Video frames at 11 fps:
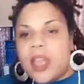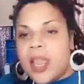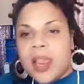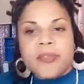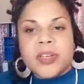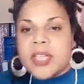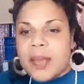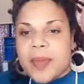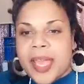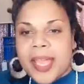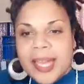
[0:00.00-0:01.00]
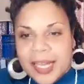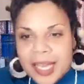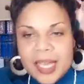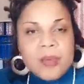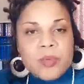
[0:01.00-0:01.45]
every job I had,
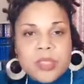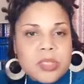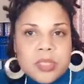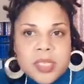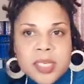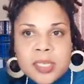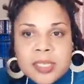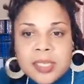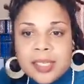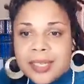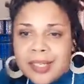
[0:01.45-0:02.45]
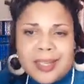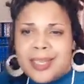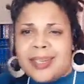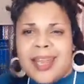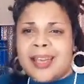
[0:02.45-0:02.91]
I was seen as a leader,
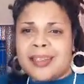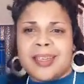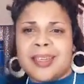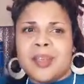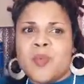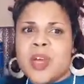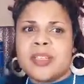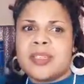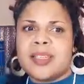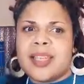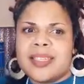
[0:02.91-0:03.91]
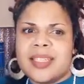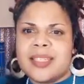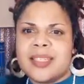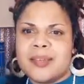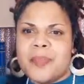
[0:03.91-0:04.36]
and it wasn't until I
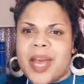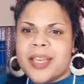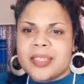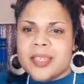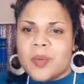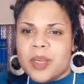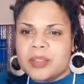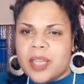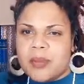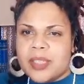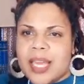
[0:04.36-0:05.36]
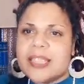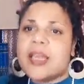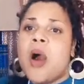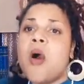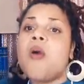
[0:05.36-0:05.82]
did the mindset work that I realized,
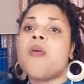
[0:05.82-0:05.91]
I